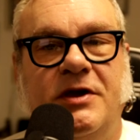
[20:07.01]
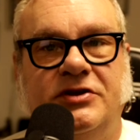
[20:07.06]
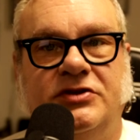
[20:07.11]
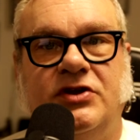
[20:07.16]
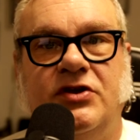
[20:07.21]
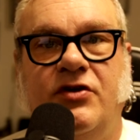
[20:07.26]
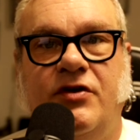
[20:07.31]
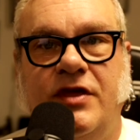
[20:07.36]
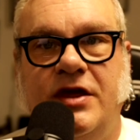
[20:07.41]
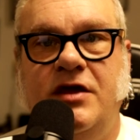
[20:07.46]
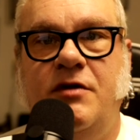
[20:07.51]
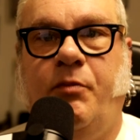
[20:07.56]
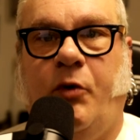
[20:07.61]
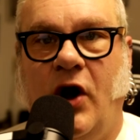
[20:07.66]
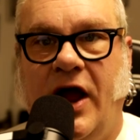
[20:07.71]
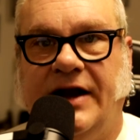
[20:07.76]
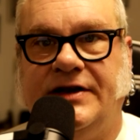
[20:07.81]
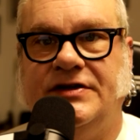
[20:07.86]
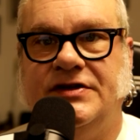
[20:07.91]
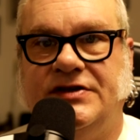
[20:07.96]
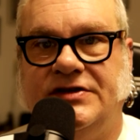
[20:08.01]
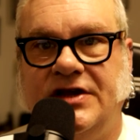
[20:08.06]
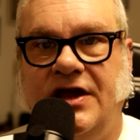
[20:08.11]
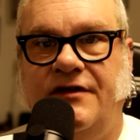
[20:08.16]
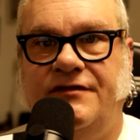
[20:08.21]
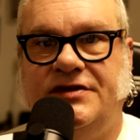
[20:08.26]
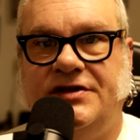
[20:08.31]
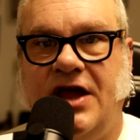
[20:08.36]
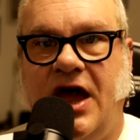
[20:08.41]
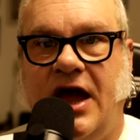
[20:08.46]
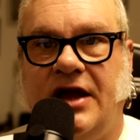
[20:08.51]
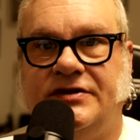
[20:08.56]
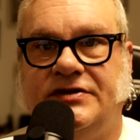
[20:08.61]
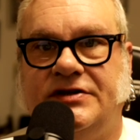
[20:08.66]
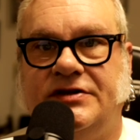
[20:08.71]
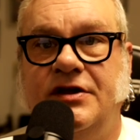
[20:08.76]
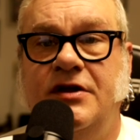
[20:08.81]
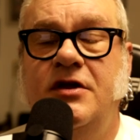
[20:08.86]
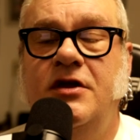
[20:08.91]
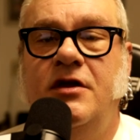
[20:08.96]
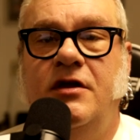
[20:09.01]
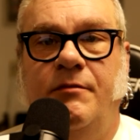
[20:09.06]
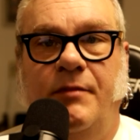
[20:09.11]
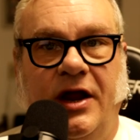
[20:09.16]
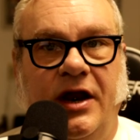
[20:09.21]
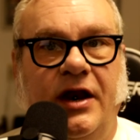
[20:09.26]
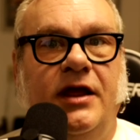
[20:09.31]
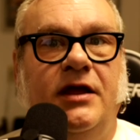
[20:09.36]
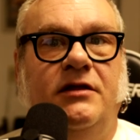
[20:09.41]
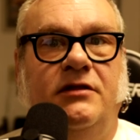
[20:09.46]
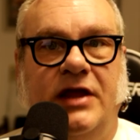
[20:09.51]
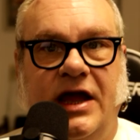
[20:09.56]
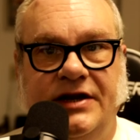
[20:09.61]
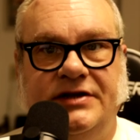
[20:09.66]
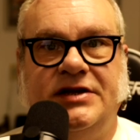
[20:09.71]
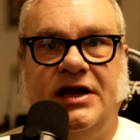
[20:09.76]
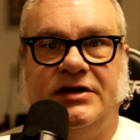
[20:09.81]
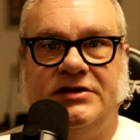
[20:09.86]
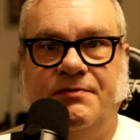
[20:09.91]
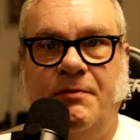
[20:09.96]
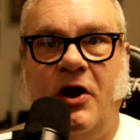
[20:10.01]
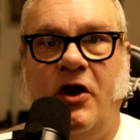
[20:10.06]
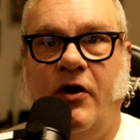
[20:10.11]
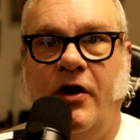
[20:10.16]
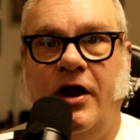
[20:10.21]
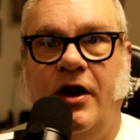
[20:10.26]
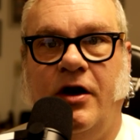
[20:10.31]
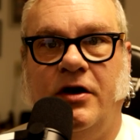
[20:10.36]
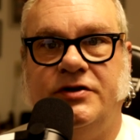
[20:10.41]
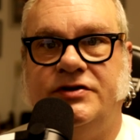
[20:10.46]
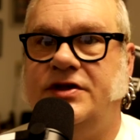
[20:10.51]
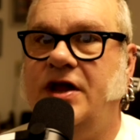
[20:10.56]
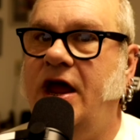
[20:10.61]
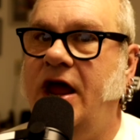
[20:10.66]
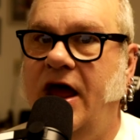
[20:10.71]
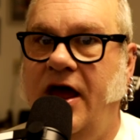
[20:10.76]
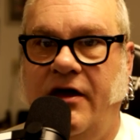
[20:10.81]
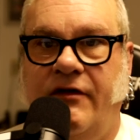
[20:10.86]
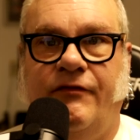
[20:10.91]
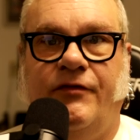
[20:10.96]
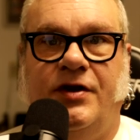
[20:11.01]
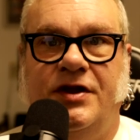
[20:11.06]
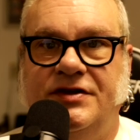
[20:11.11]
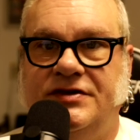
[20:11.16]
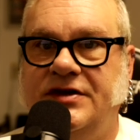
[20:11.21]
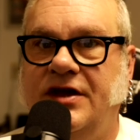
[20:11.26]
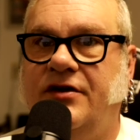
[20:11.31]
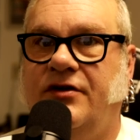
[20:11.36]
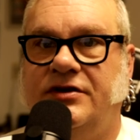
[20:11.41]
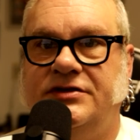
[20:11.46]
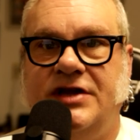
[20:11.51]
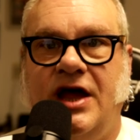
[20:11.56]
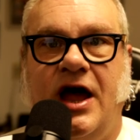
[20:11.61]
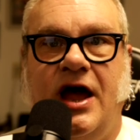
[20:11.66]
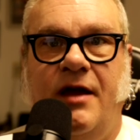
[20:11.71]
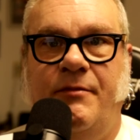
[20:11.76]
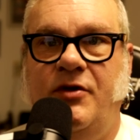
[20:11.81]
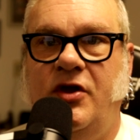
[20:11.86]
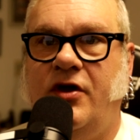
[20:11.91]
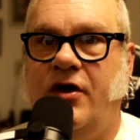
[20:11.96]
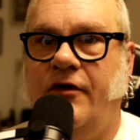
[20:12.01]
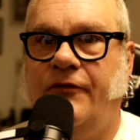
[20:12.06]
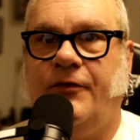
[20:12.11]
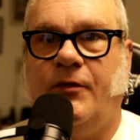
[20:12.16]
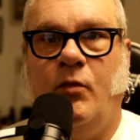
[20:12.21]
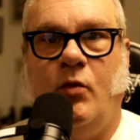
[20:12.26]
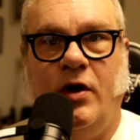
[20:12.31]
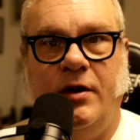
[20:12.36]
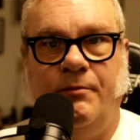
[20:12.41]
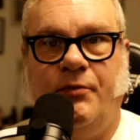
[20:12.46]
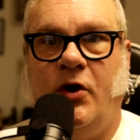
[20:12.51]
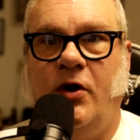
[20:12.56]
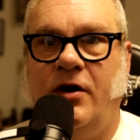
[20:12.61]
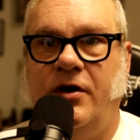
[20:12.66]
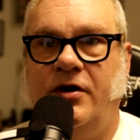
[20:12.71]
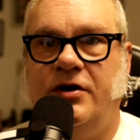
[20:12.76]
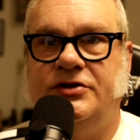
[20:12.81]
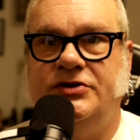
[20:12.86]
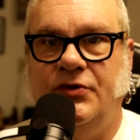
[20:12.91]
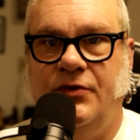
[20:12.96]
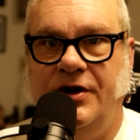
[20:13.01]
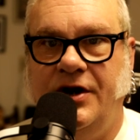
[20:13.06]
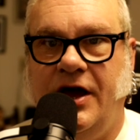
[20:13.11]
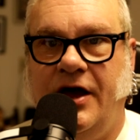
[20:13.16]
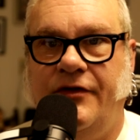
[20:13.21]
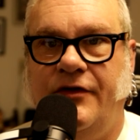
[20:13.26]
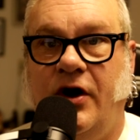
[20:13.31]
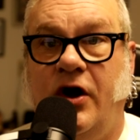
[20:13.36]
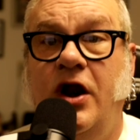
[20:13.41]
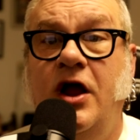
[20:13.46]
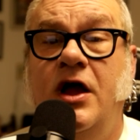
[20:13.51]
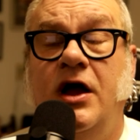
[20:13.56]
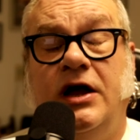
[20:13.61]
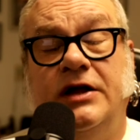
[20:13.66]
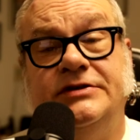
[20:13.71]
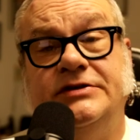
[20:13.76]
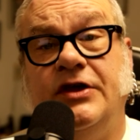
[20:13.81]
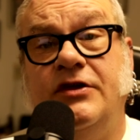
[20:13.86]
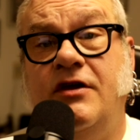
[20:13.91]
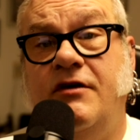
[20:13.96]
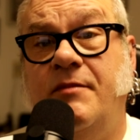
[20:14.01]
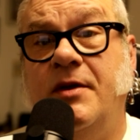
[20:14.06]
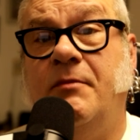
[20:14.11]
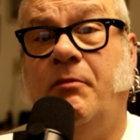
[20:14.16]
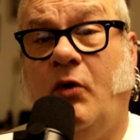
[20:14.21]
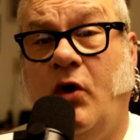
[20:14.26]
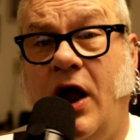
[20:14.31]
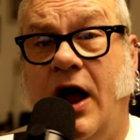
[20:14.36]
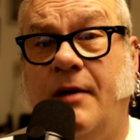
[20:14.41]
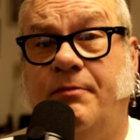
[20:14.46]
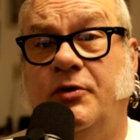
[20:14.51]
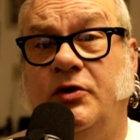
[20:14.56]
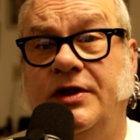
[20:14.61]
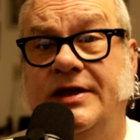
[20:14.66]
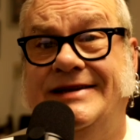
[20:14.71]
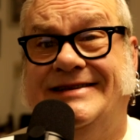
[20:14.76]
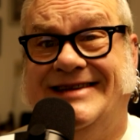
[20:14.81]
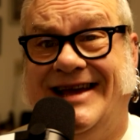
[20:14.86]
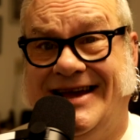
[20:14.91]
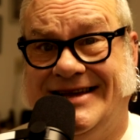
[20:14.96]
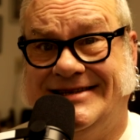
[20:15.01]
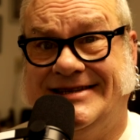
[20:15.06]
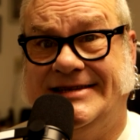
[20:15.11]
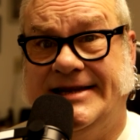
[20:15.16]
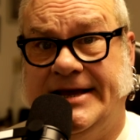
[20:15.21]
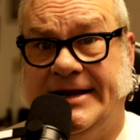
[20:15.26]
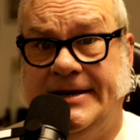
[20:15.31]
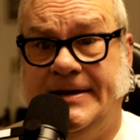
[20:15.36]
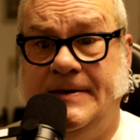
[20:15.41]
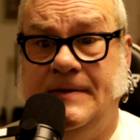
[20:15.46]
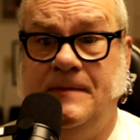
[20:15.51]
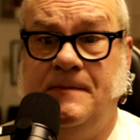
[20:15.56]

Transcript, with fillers: make sure that you practice safe sex, meaning latex barriers, every single time you go from one partner to another until you've been properly tested.